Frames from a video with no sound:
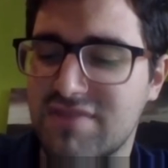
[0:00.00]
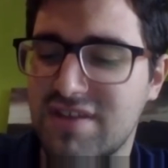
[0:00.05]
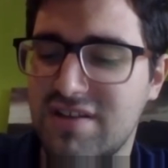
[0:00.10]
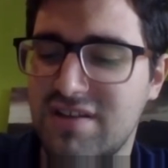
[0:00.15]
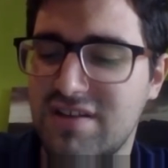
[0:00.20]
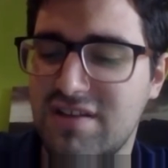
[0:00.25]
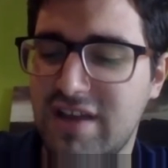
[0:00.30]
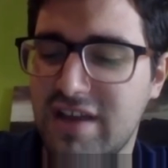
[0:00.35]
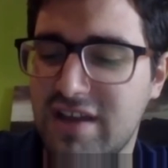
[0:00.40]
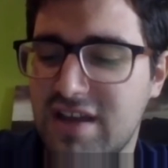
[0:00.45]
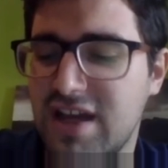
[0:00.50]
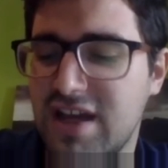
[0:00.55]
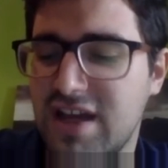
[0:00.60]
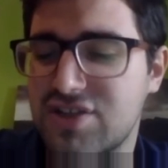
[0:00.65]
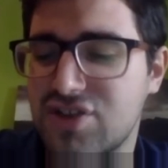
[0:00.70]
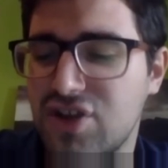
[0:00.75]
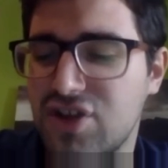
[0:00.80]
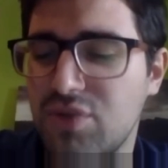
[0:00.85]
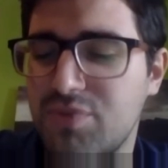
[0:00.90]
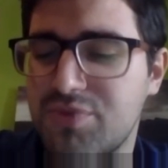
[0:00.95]
like as
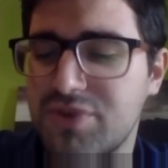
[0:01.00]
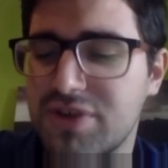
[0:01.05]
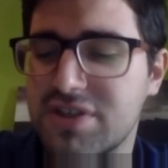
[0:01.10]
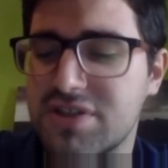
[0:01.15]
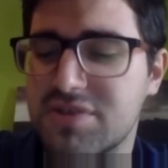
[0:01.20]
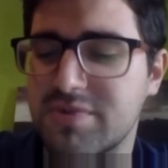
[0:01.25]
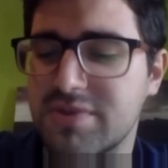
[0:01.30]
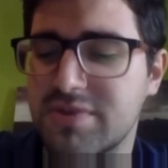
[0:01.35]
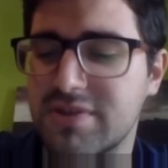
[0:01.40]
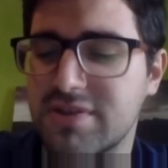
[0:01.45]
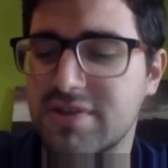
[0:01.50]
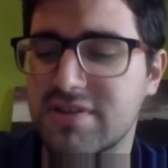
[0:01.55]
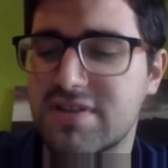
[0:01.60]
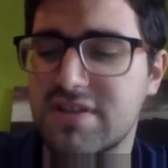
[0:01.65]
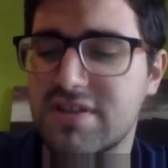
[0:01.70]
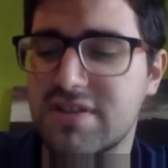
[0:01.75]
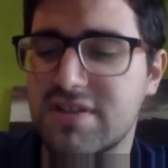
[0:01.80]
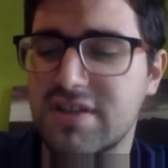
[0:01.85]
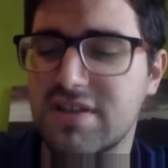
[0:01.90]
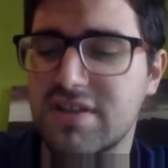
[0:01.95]
all principles, it
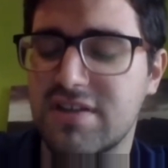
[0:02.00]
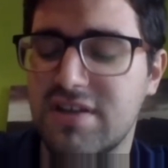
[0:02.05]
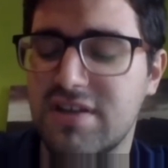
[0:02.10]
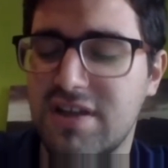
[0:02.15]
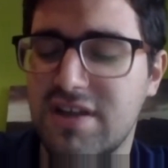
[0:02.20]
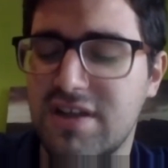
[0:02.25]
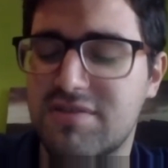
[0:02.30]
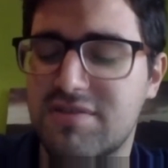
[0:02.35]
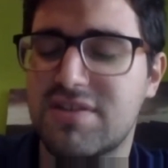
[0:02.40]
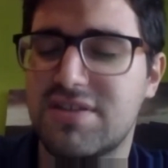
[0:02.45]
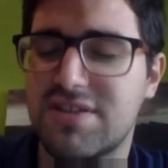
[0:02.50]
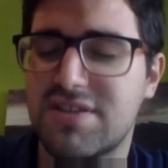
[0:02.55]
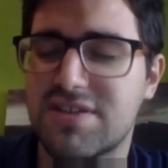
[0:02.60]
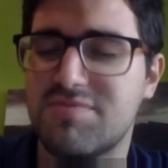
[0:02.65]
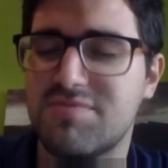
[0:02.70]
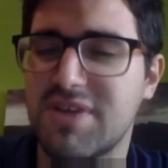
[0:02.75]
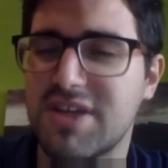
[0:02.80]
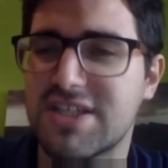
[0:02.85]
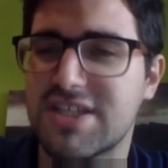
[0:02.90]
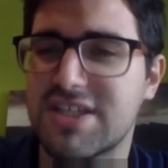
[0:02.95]
just
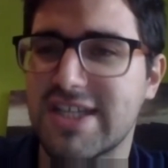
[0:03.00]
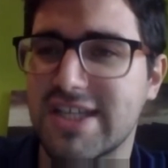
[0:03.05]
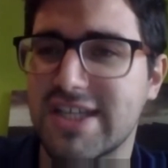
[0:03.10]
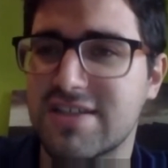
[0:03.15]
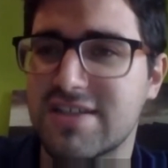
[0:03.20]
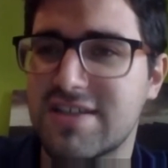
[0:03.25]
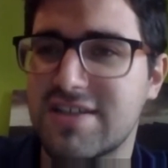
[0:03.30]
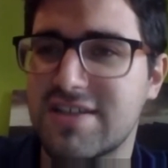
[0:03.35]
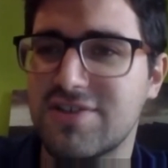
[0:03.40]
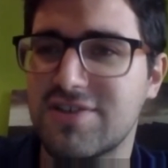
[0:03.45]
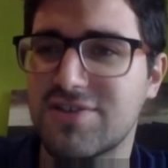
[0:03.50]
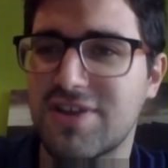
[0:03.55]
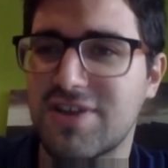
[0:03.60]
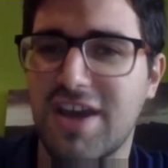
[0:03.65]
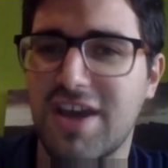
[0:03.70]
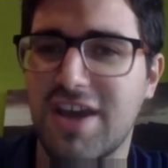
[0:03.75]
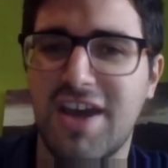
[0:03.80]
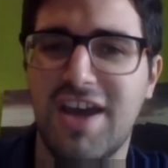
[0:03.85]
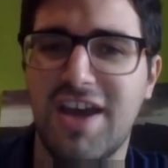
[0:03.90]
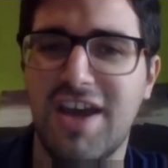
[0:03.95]
makes sense, okay?
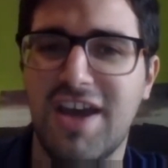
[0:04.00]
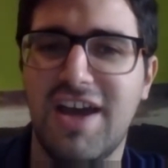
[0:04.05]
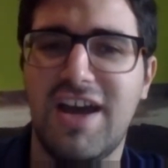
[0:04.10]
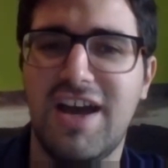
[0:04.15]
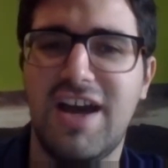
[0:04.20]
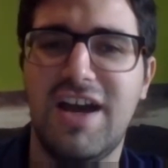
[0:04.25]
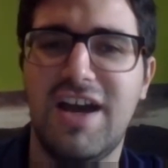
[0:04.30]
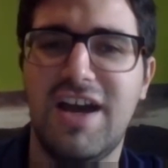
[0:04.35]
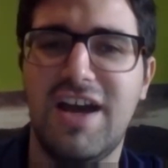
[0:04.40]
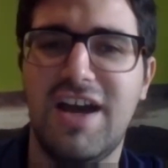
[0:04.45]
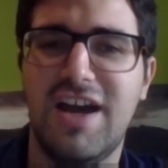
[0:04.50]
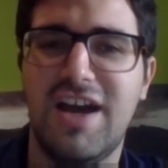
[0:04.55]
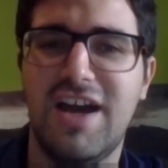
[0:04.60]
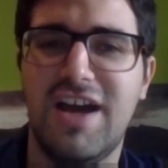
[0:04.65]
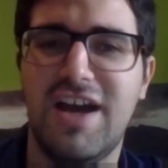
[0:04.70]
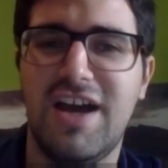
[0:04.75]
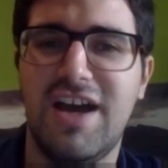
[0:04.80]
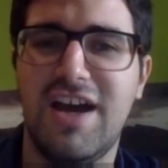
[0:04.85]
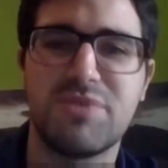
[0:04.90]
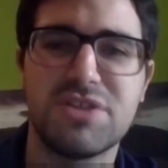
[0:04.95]

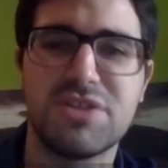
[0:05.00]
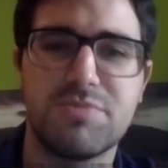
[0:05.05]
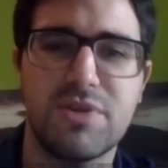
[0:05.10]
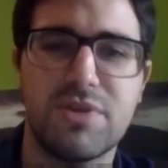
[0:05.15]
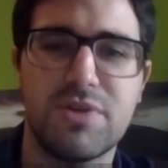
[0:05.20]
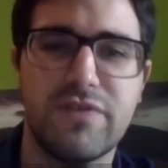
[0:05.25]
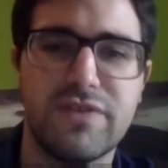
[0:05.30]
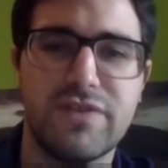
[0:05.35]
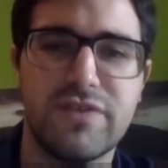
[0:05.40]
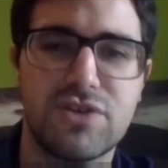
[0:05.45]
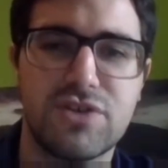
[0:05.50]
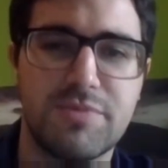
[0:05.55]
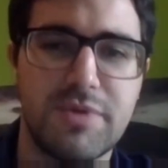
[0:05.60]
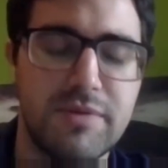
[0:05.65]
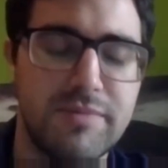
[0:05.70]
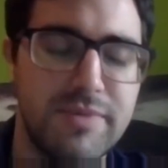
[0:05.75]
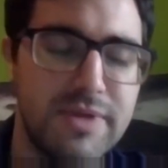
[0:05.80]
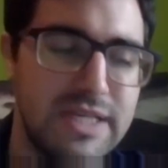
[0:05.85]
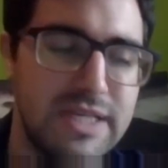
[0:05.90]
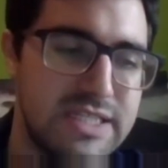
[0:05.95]
Principle of
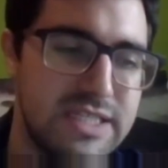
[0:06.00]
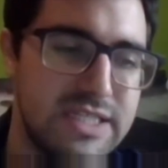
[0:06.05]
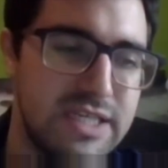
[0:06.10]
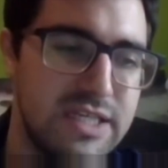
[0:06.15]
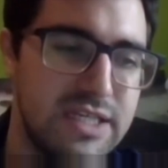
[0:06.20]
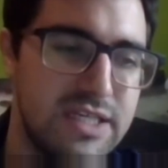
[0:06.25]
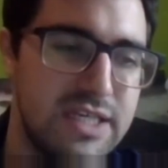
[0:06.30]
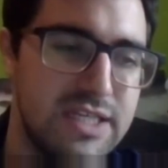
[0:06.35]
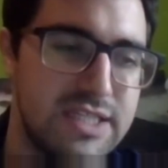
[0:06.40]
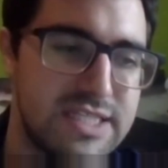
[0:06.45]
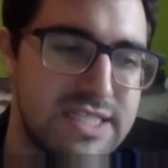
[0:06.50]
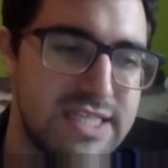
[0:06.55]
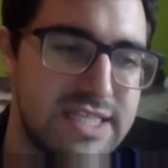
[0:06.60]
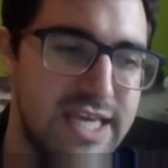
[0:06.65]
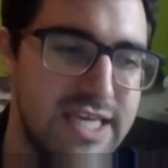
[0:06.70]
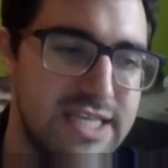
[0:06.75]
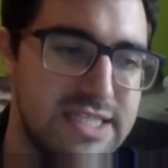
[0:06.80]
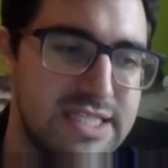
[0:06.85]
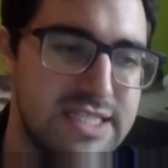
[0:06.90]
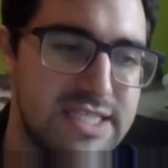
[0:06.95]
interoperability, it
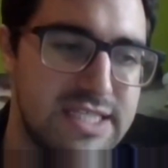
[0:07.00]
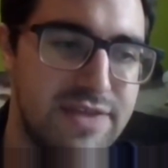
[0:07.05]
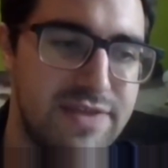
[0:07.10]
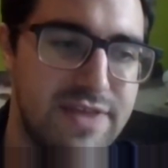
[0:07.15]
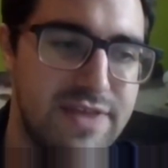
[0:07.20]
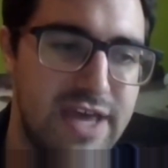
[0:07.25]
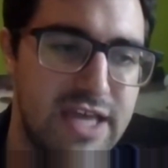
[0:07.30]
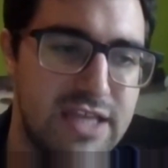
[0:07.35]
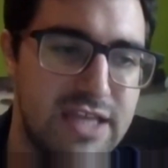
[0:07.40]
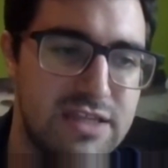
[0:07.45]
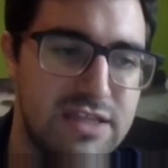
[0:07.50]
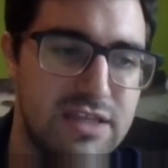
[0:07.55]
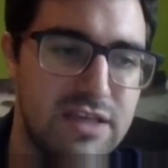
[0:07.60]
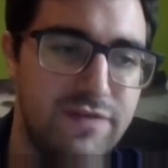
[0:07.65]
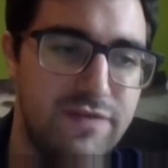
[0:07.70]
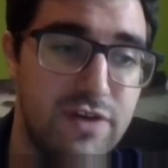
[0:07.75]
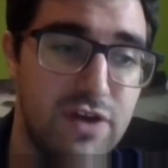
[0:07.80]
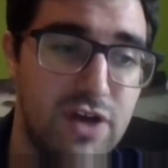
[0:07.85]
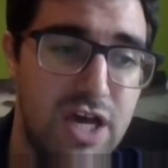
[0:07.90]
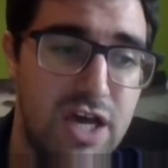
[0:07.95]
says that if
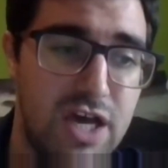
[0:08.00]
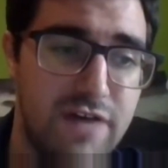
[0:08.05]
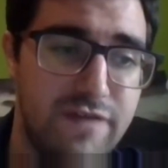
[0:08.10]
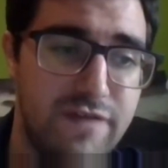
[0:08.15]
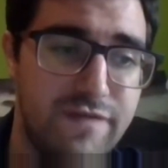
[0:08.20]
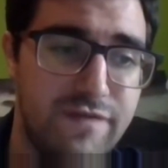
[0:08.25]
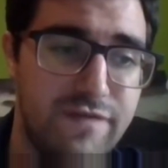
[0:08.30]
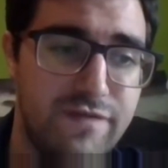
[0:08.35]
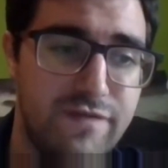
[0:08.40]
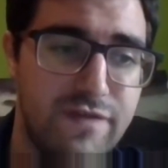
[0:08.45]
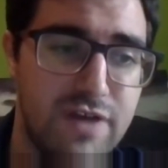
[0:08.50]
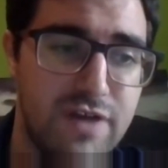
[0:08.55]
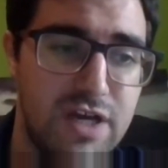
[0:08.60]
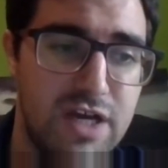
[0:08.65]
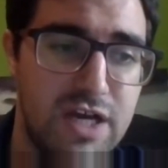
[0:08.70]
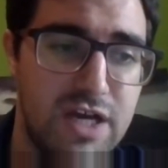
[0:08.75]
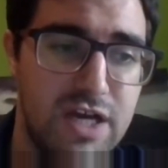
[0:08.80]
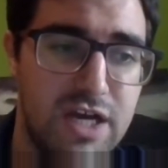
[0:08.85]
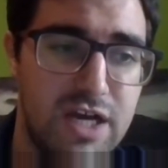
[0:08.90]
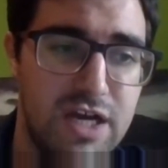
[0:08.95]
you have
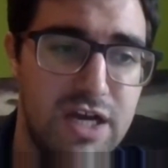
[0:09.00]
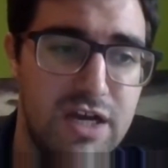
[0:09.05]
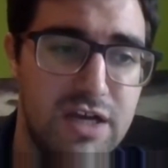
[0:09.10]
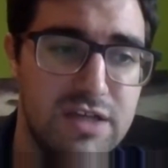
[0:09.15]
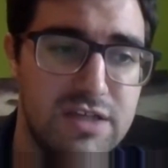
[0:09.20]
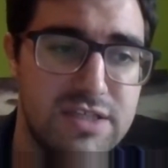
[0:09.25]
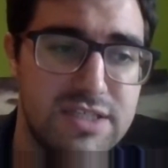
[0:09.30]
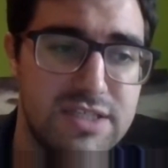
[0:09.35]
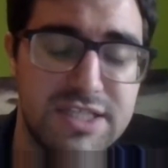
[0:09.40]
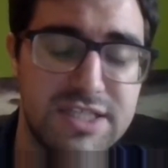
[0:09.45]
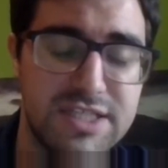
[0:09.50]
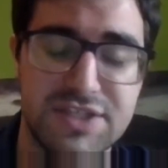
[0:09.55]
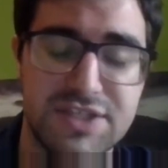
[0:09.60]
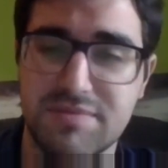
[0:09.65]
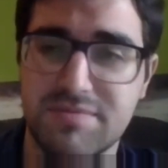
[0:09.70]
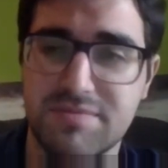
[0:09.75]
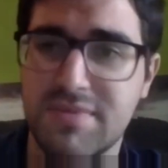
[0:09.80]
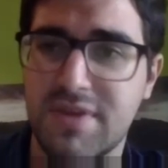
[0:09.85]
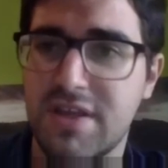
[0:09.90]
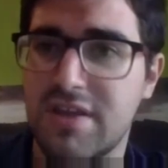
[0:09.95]
a system
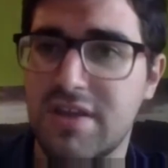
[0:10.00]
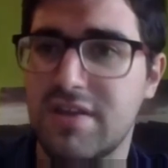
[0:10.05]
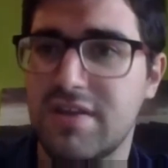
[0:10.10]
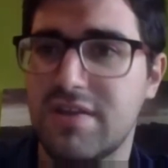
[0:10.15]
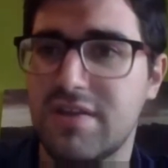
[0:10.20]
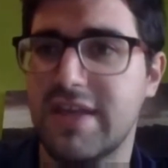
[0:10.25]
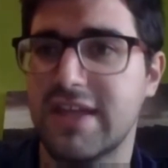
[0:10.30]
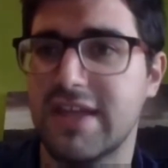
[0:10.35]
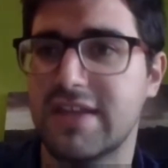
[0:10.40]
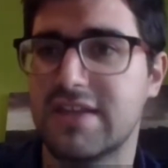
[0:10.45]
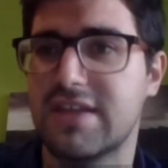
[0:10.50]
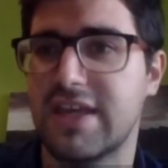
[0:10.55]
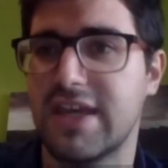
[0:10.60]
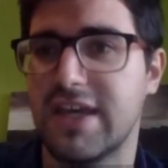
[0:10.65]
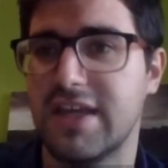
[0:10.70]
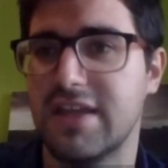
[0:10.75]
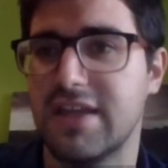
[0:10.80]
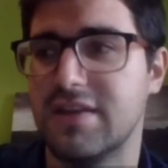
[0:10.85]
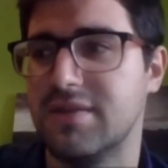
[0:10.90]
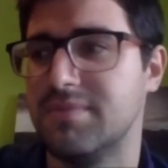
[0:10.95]
that
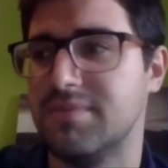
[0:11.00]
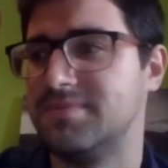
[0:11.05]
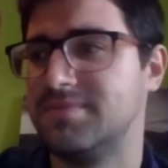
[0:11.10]
can